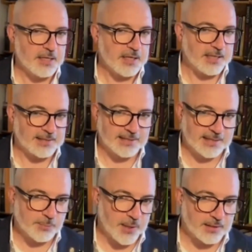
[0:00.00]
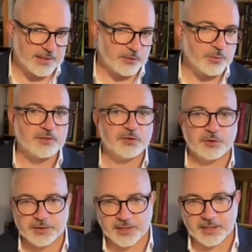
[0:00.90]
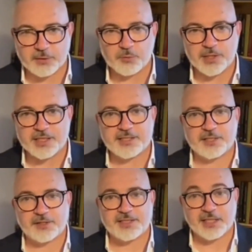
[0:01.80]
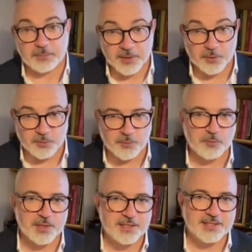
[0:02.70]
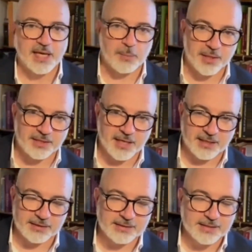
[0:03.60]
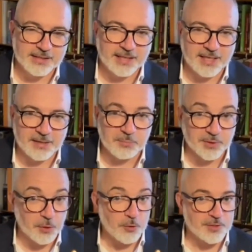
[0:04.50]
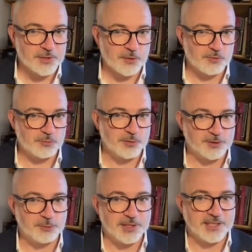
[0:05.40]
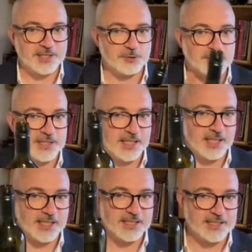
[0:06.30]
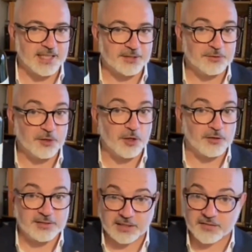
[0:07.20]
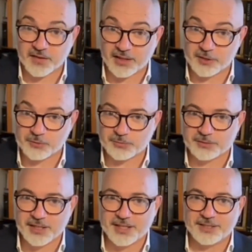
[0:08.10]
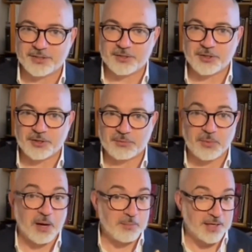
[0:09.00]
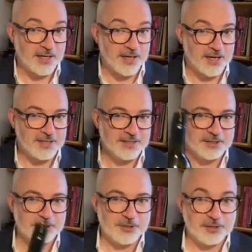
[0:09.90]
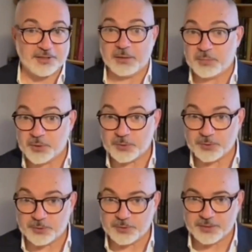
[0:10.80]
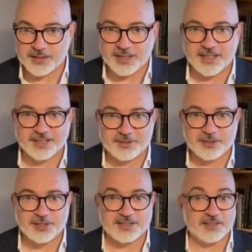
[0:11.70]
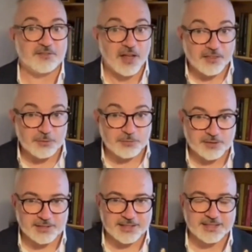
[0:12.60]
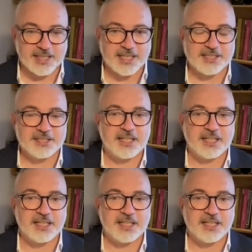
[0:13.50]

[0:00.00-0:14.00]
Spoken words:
Classically planted with Viognier, with Semillon, with Cabernet, but also what really is interesting here is that you got Zinfando, you got Barbera, you got Nebbiolo, you got Zinfando, as I said,